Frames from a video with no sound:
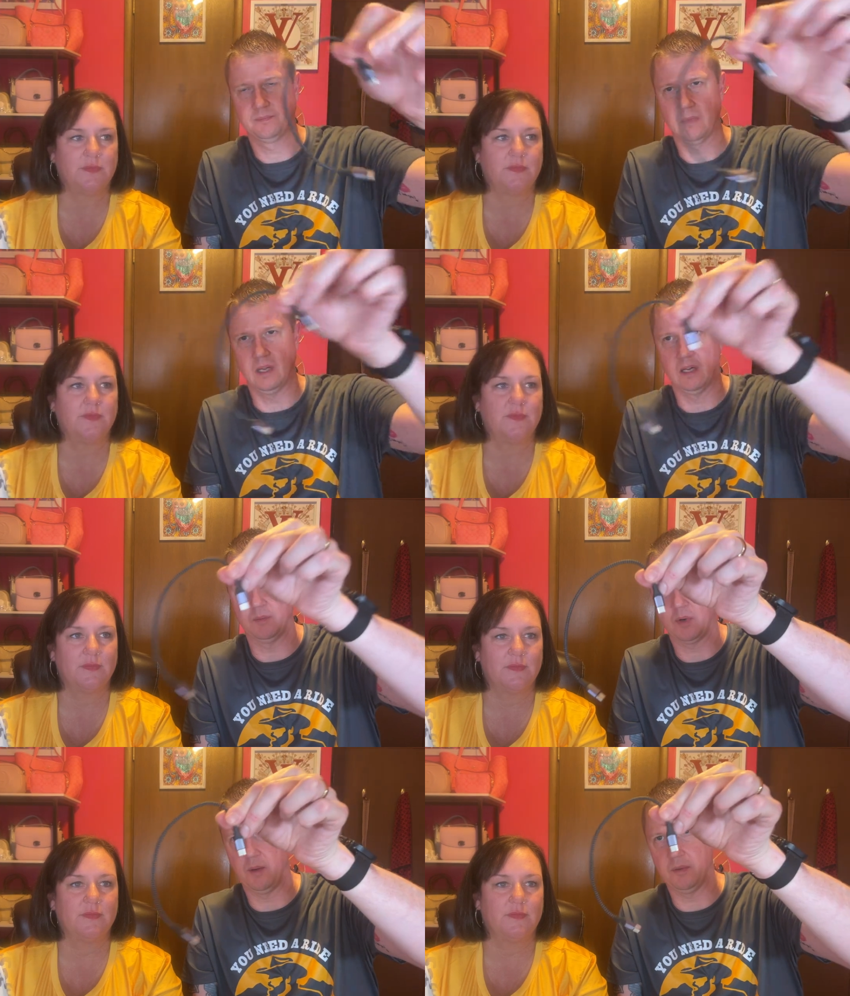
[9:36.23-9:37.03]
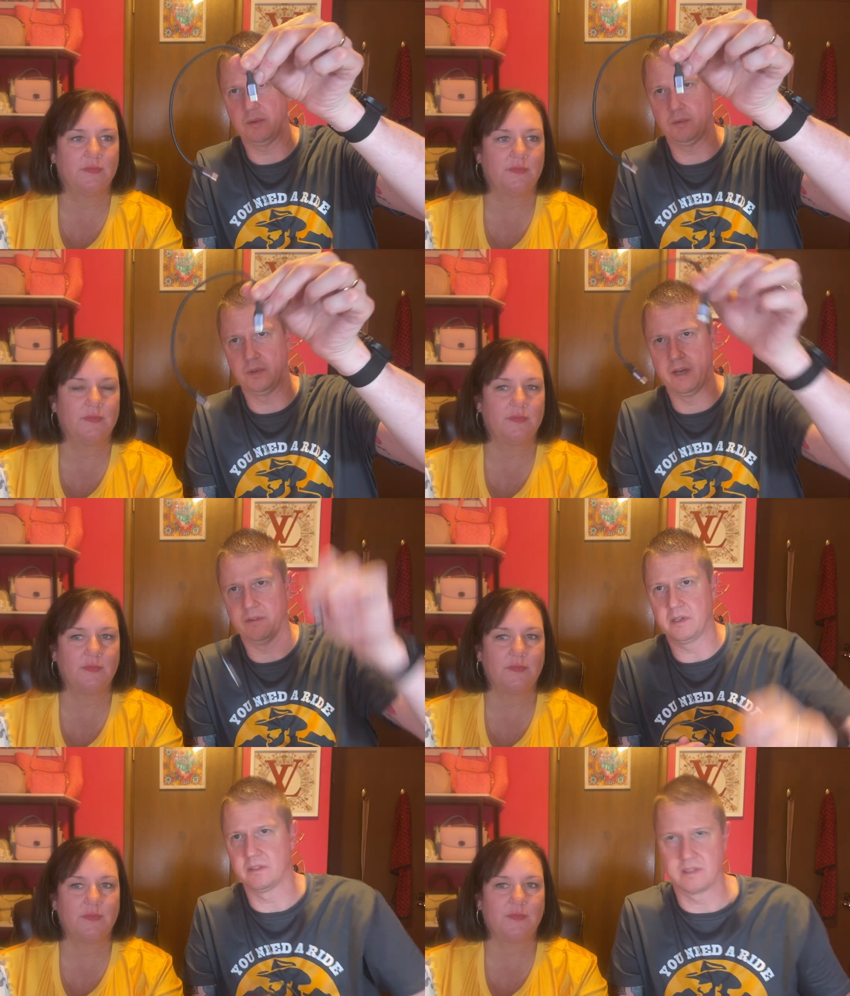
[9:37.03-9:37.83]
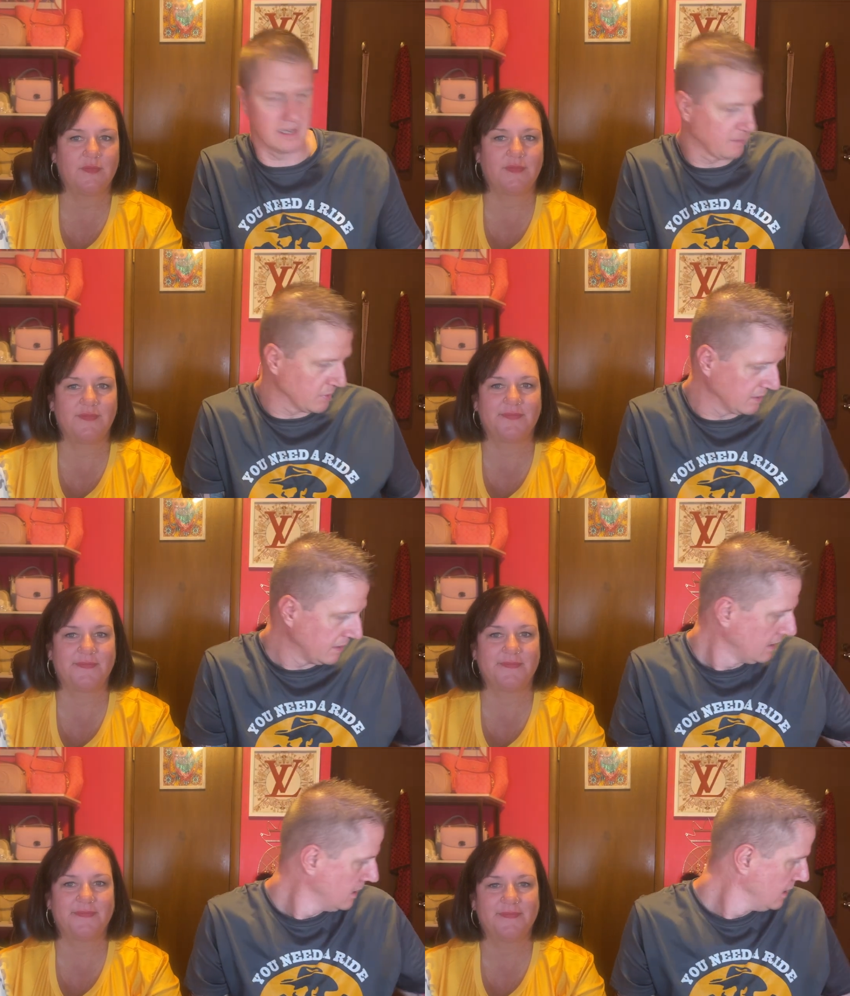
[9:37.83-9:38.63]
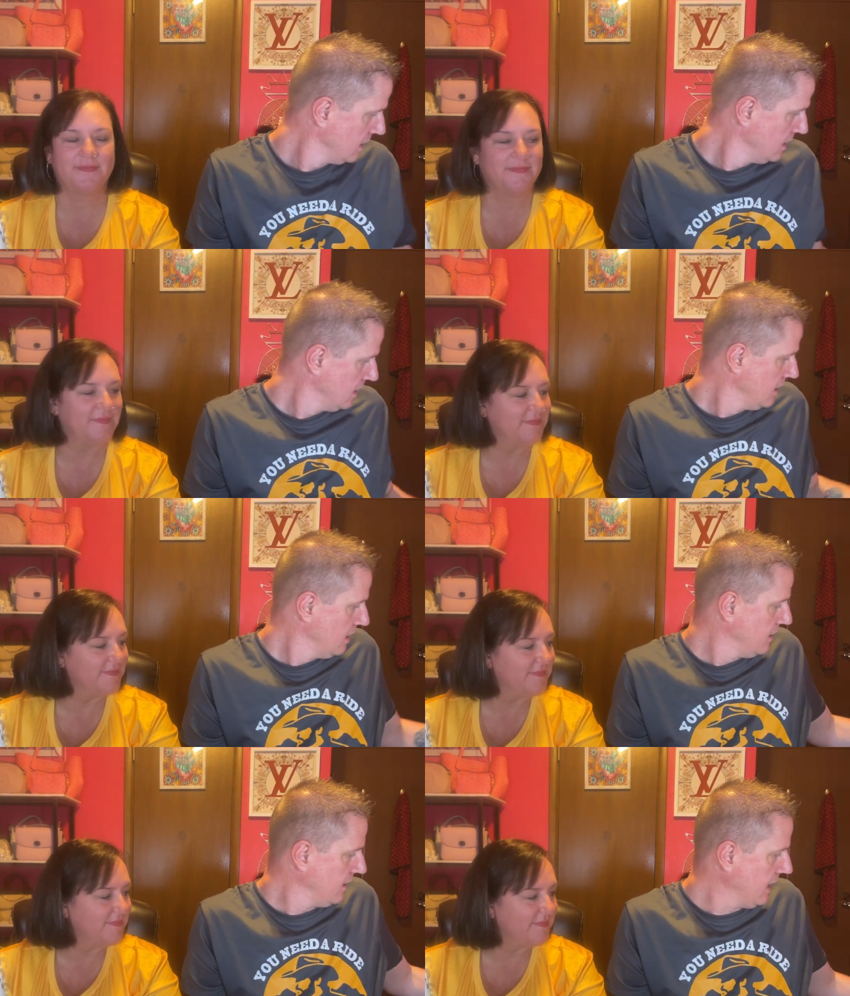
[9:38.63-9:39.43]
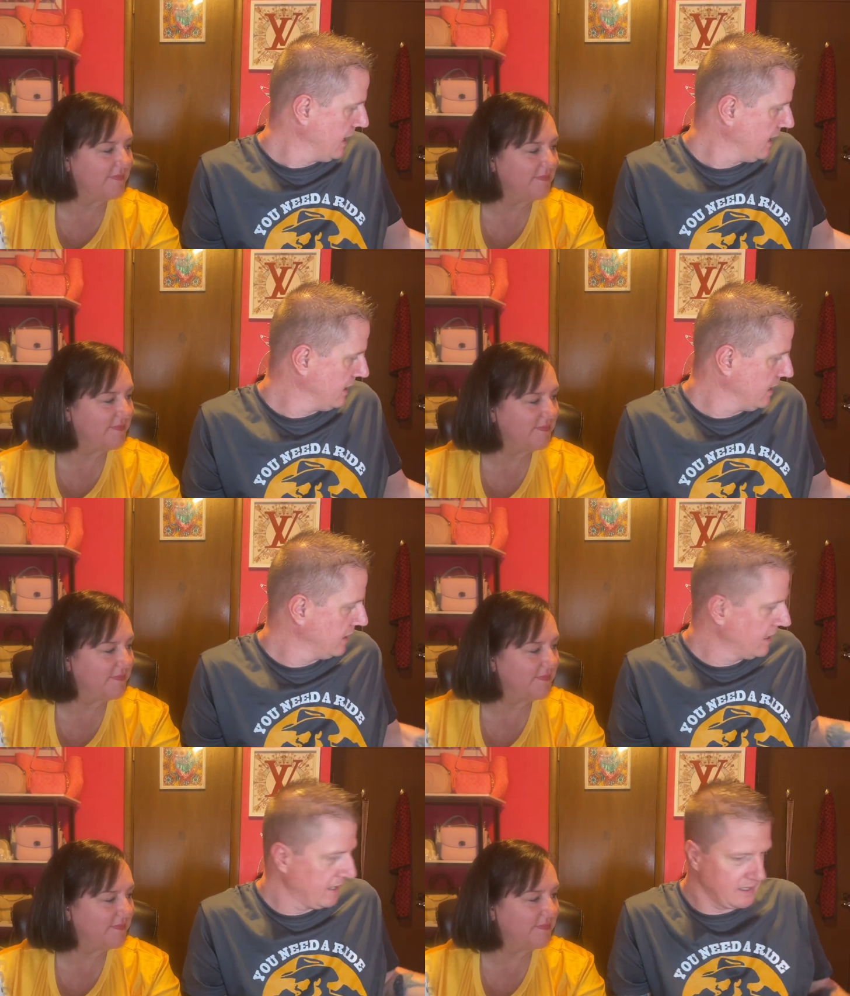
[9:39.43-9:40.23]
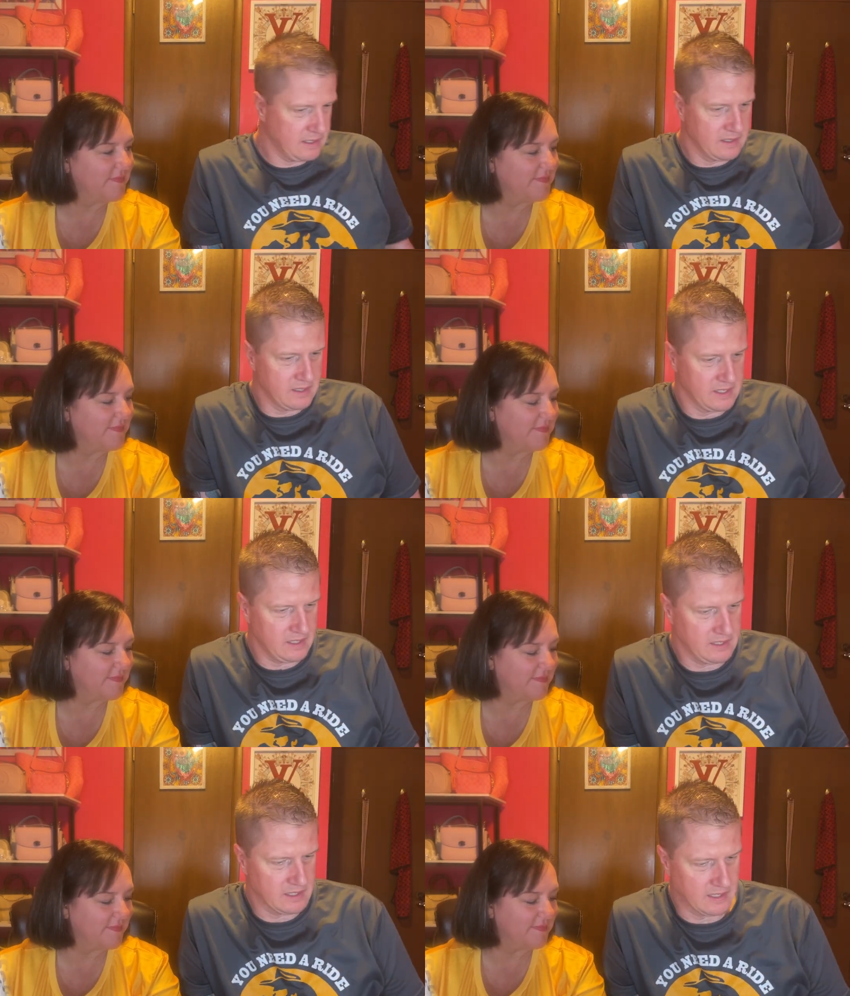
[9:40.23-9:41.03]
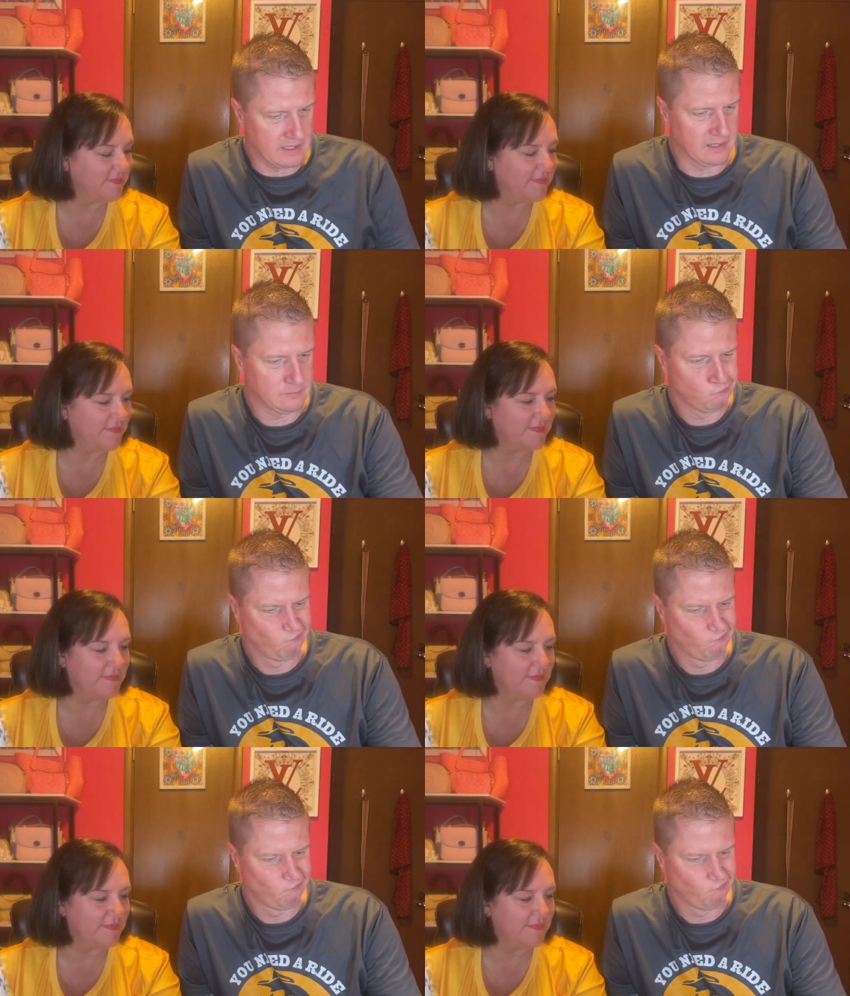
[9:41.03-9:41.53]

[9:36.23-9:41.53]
Speaker 1: Uh, probably will never use that, but that, and then the uh,